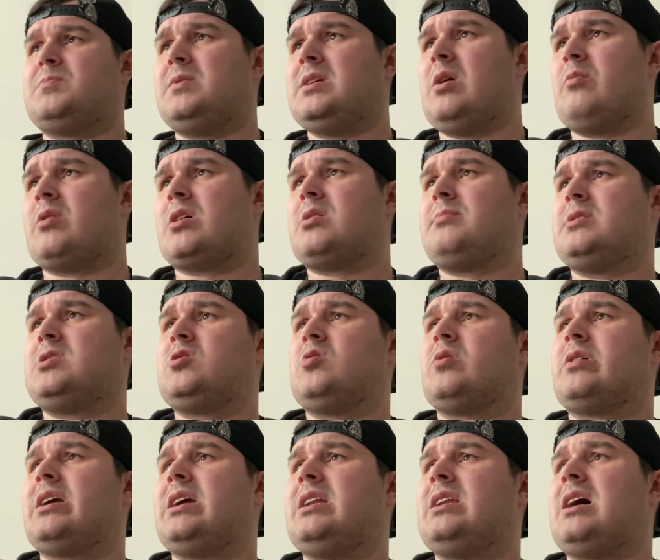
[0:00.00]
But yeah, we're going to be
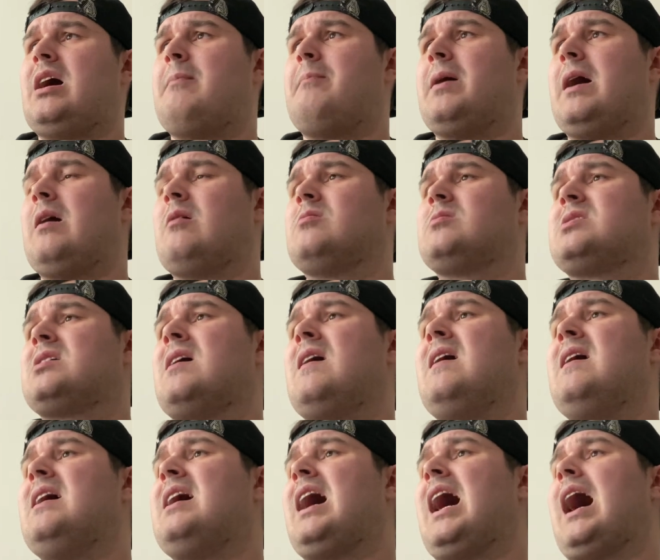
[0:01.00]
talking about
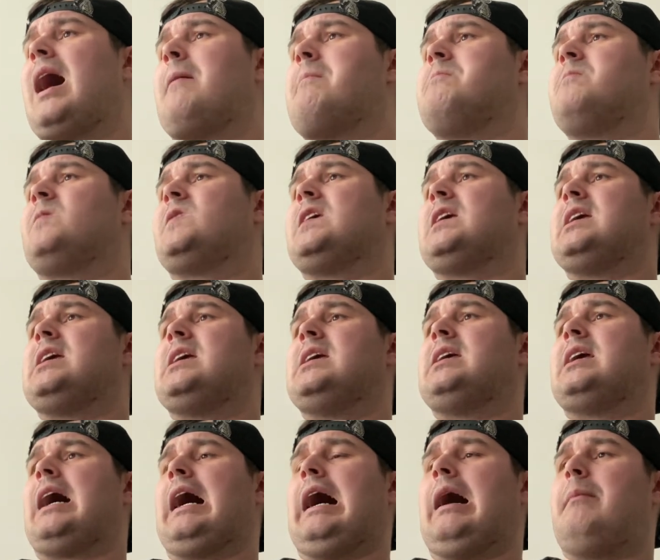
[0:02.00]

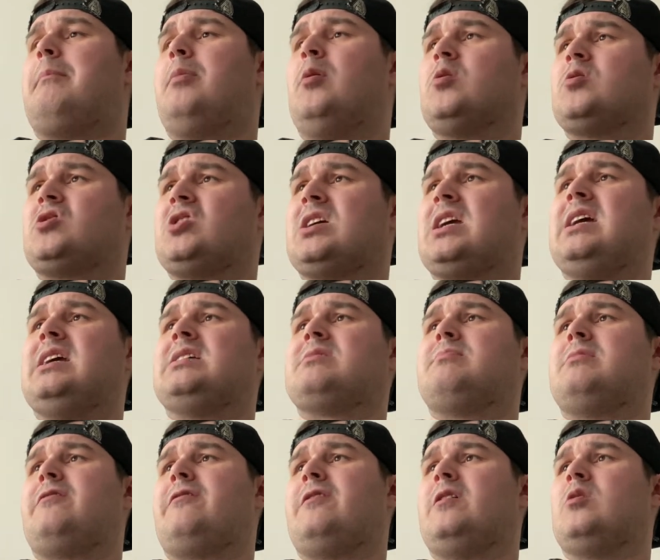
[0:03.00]
the Portuguese
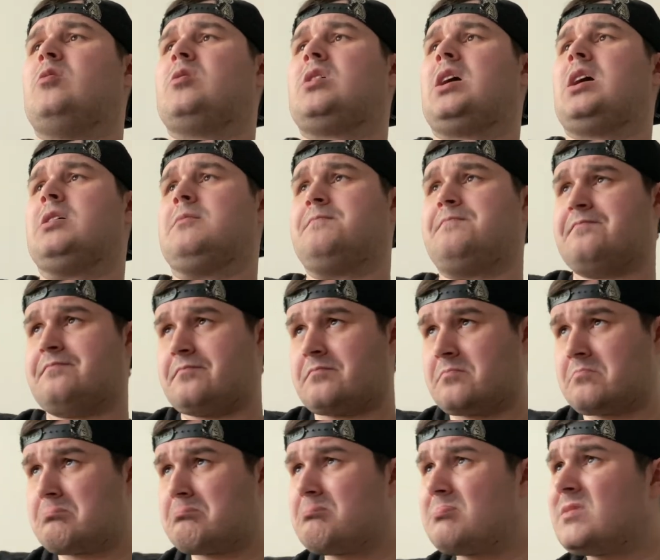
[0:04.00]
midfielder,
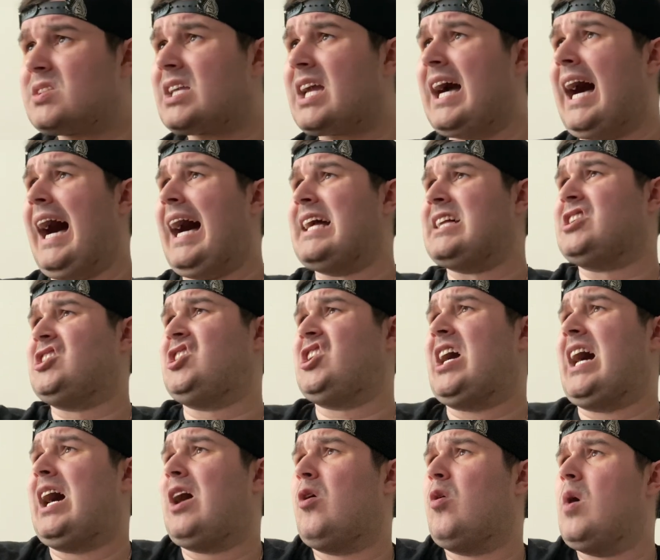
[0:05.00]

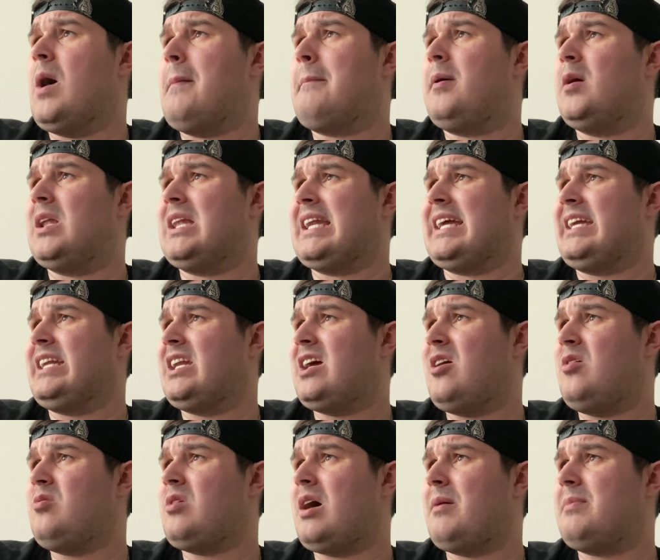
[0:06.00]
João
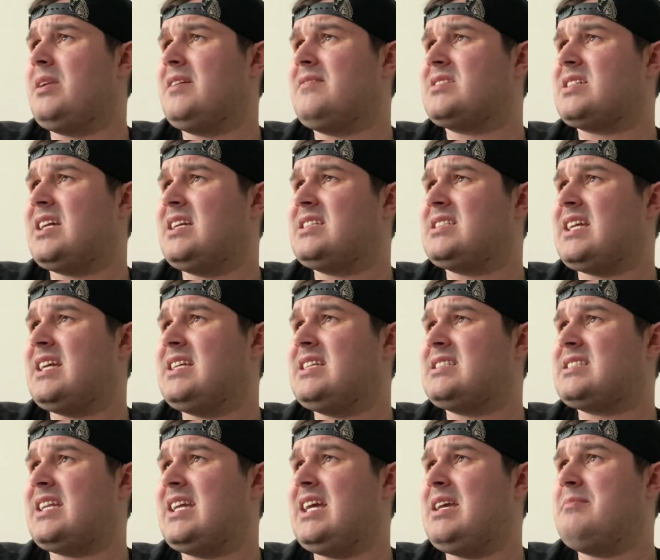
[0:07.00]
Palhinha, I believe so, you say
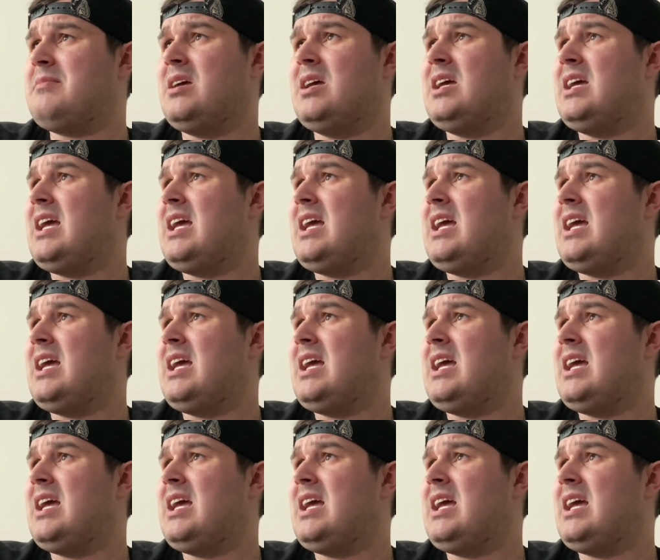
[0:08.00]
his name.